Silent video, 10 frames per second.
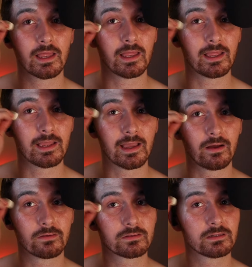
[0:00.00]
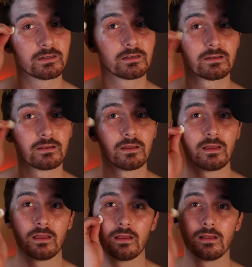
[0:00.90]
hang out.
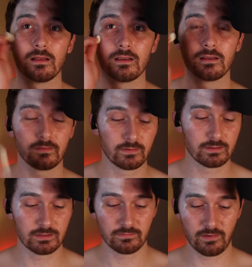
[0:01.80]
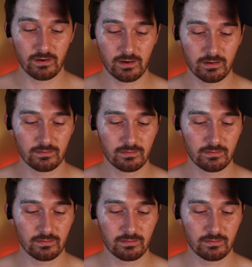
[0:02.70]
This is very